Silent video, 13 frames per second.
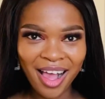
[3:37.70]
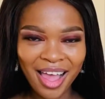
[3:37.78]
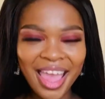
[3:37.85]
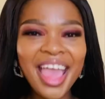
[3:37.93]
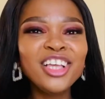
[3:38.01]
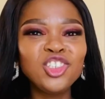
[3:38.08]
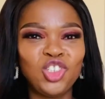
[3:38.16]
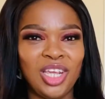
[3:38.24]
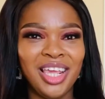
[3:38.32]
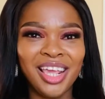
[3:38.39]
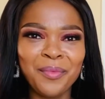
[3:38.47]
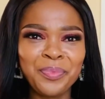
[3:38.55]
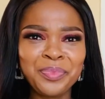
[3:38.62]

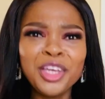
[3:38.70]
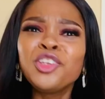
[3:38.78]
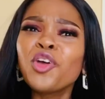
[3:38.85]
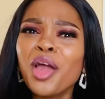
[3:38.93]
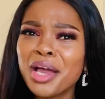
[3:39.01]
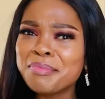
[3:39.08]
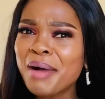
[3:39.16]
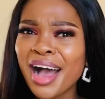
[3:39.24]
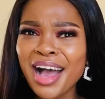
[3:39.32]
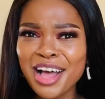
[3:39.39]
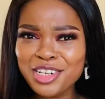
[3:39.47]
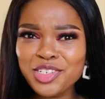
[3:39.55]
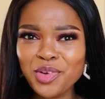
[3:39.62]
aging. In
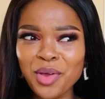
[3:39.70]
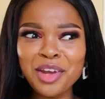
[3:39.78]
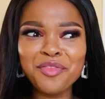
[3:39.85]
fact,